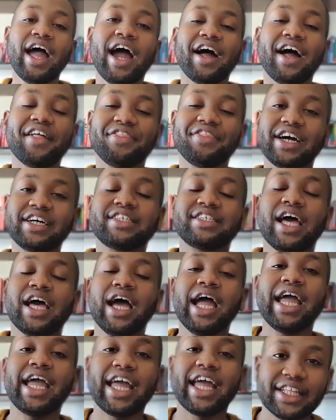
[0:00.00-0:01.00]
and that's
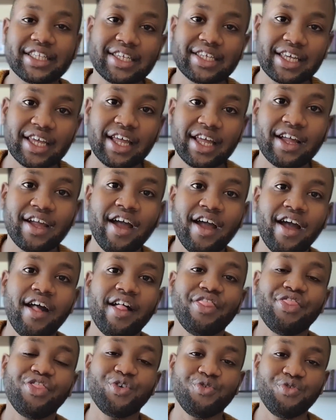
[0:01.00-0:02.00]
hitting
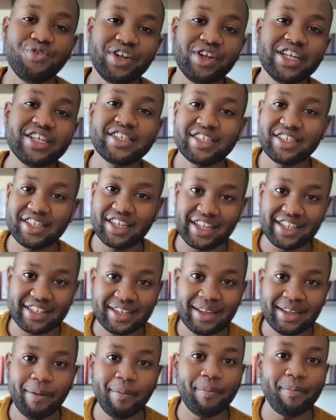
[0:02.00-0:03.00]
the reset
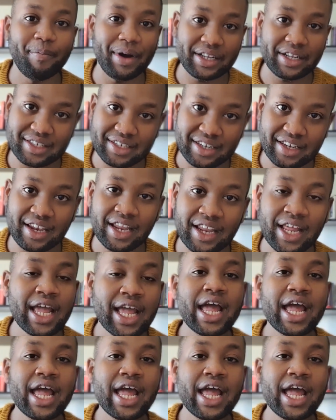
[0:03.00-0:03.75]
button.